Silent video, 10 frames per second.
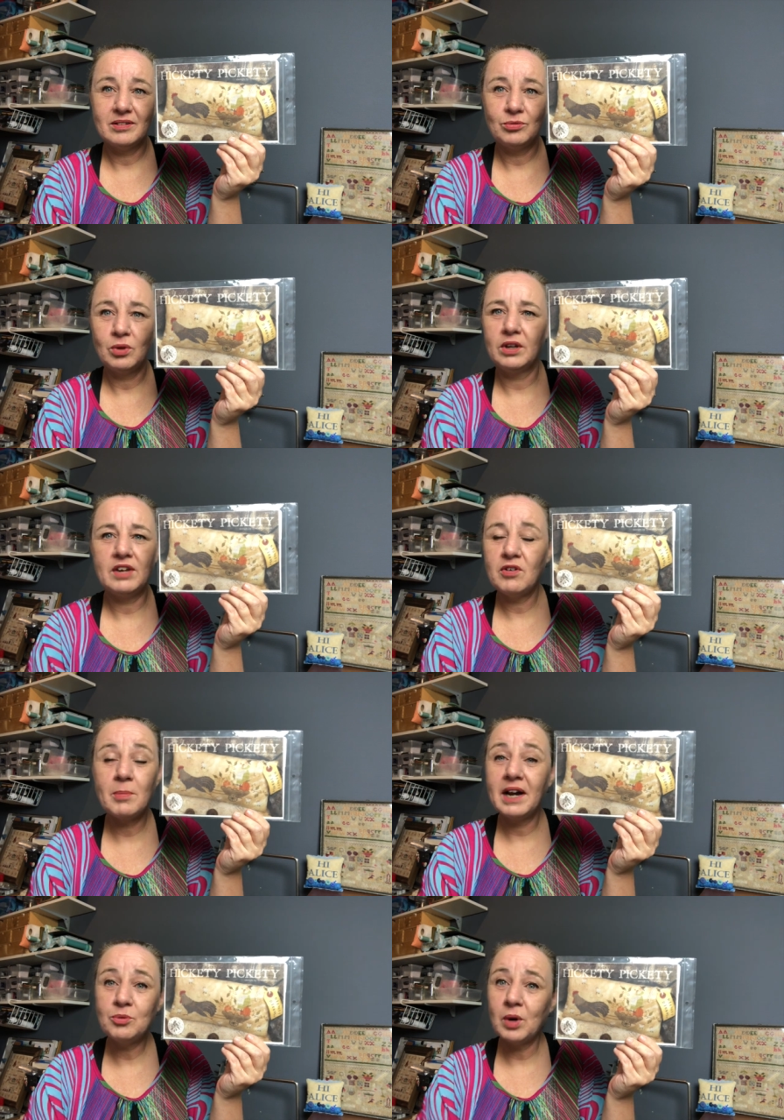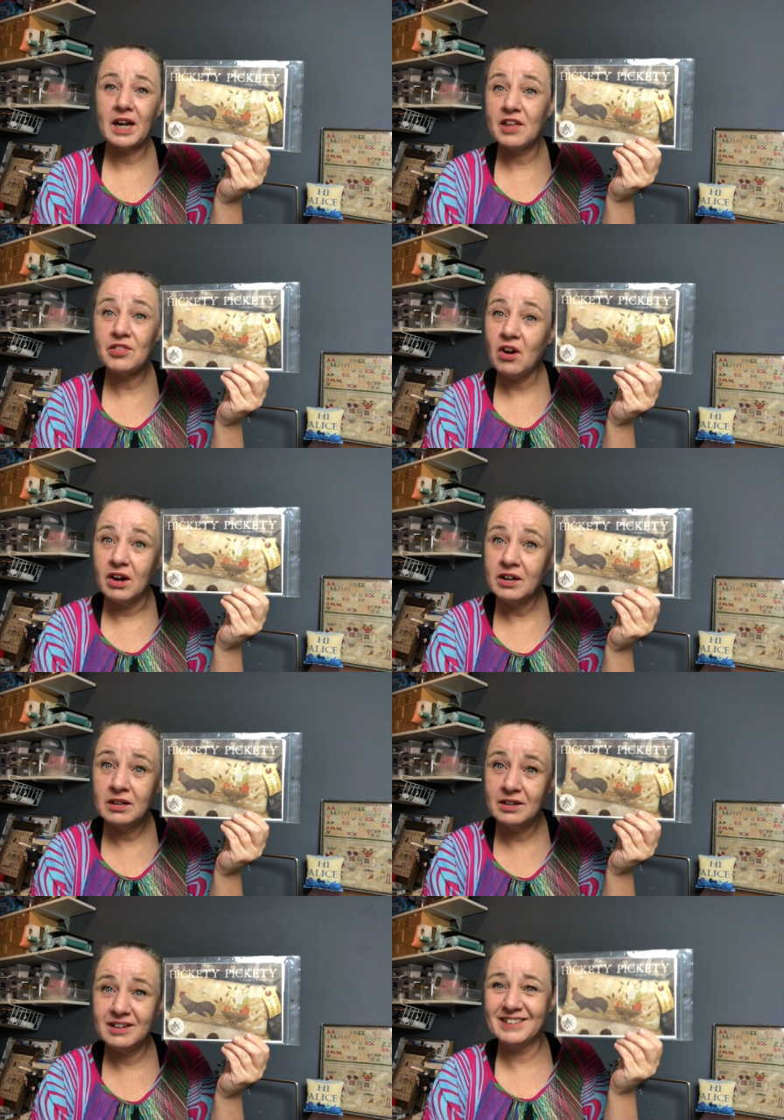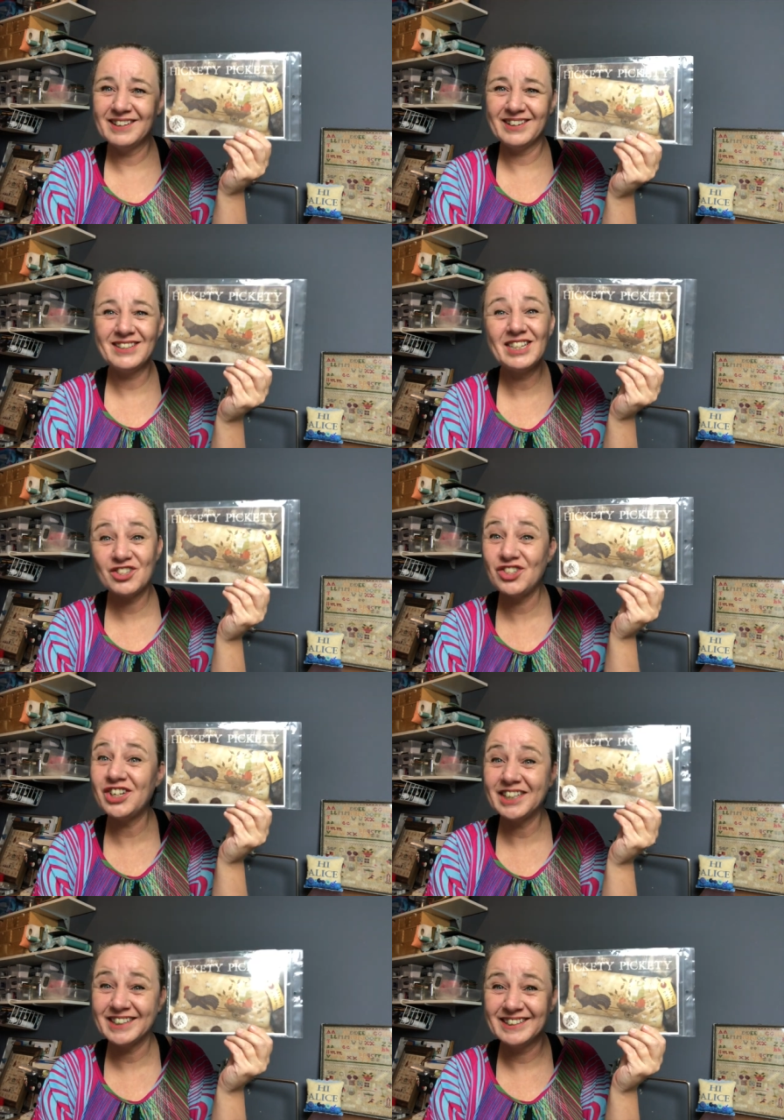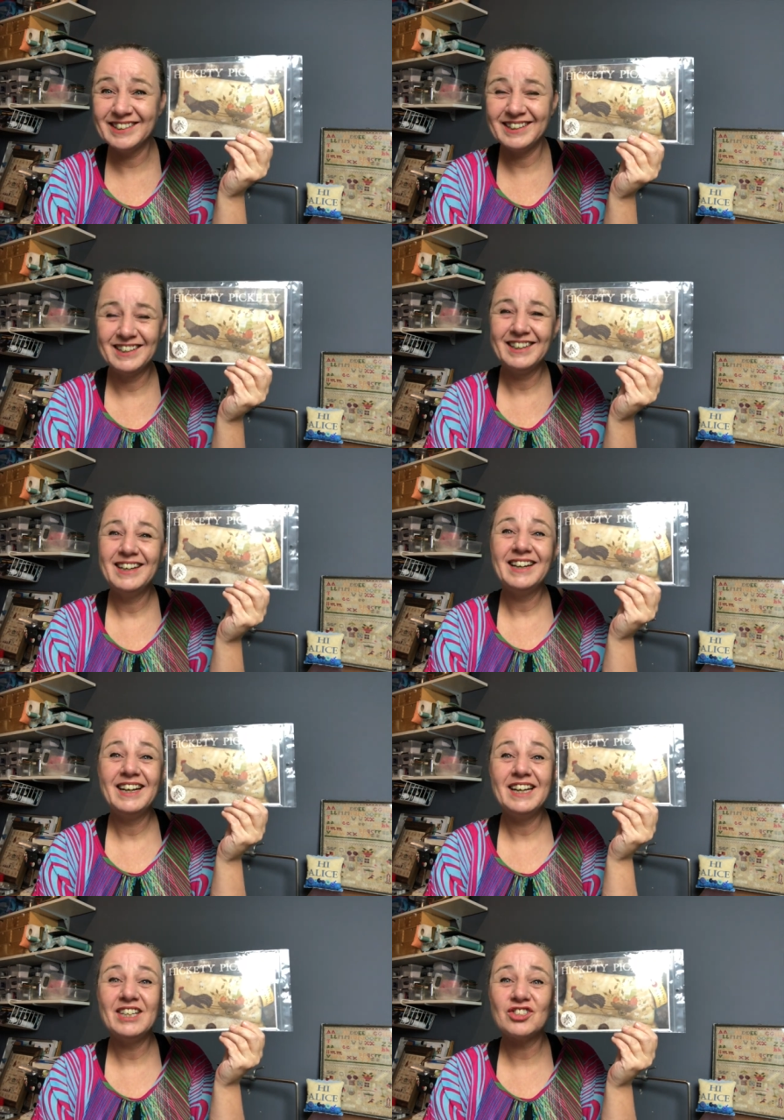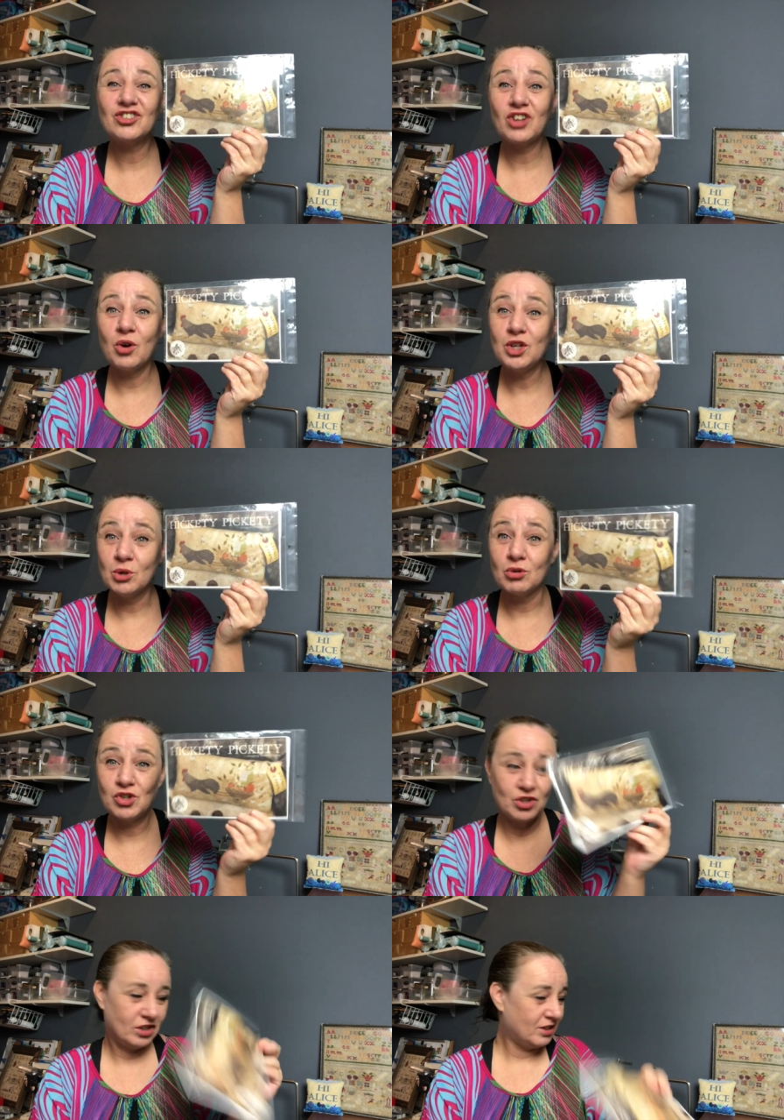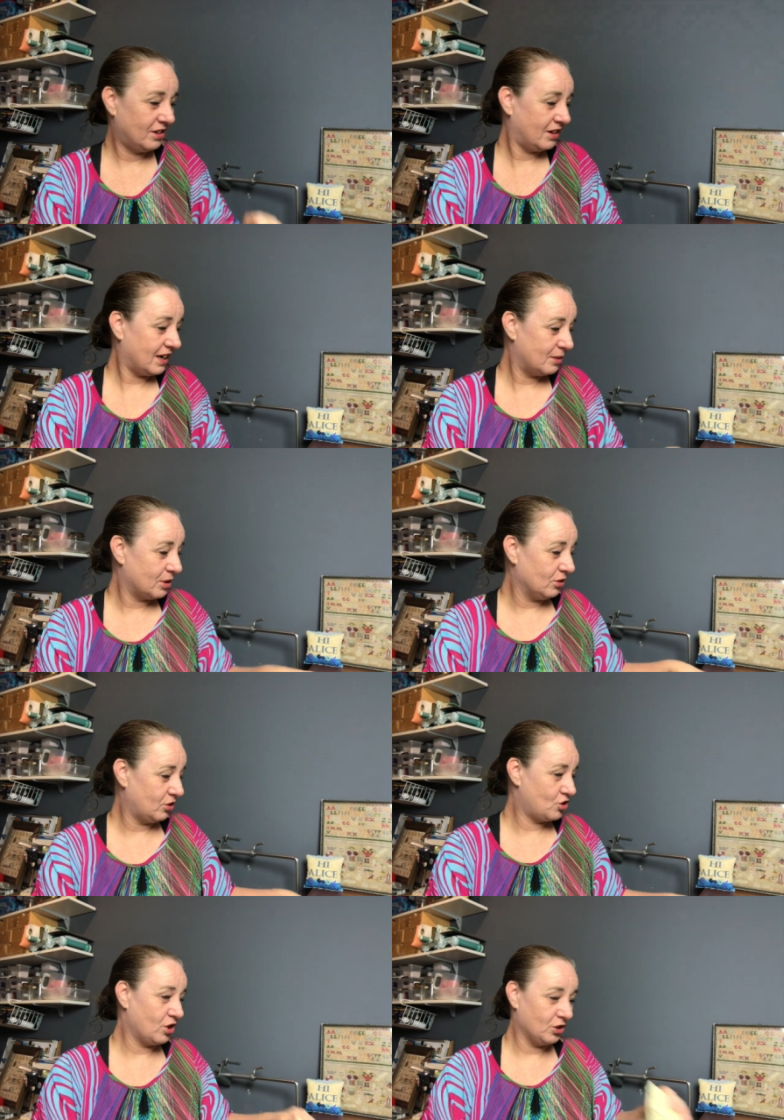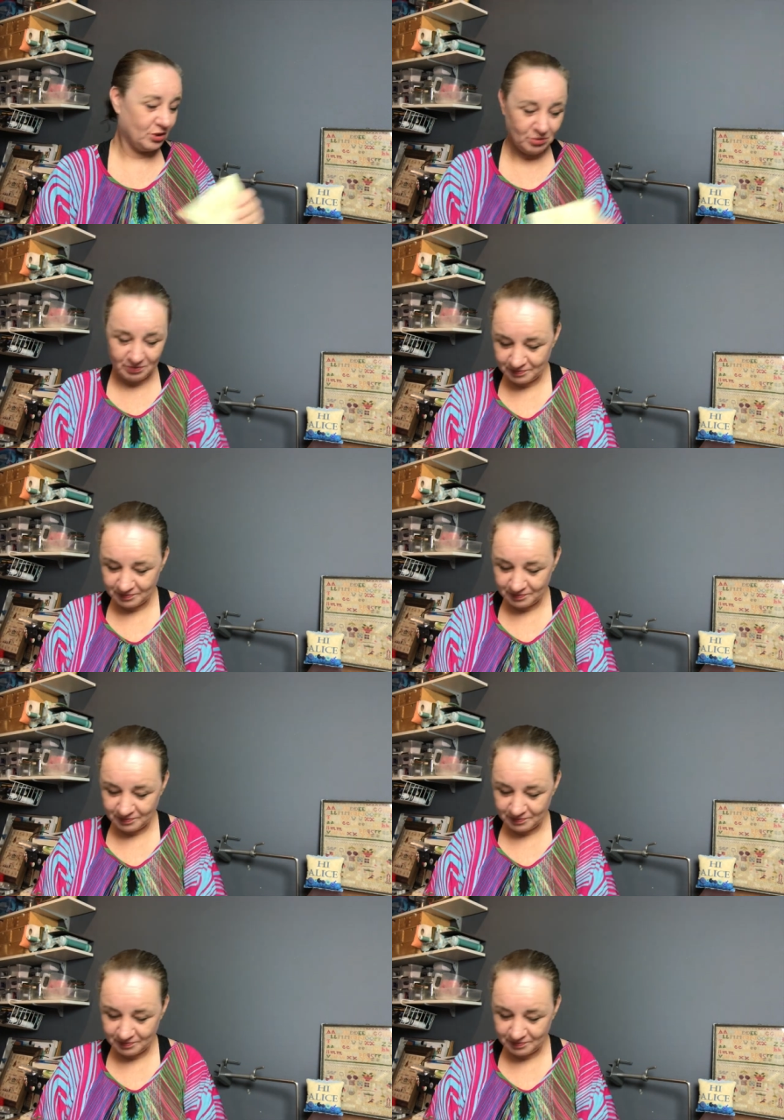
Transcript: well, never mind what I thought. This chicken is so huge. I'm going to show you.